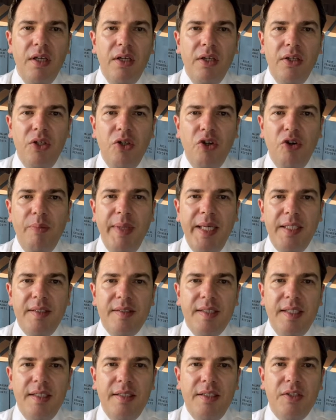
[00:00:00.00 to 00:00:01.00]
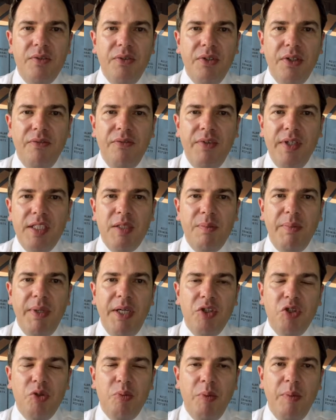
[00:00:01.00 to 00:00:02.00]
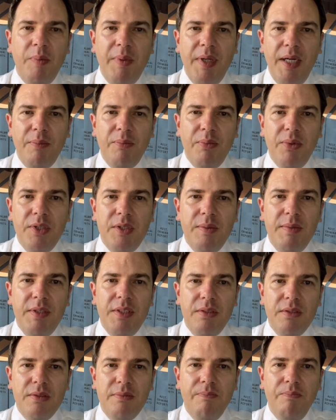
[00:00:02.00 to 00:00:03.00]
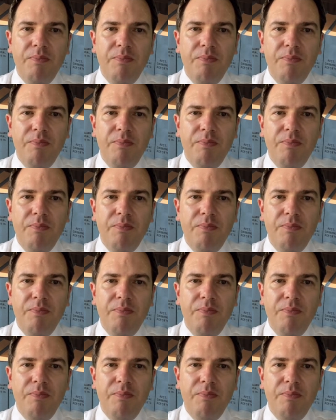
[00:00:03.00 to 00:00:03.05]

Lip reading: you are being sentenced for an offence punishable by imprisonment,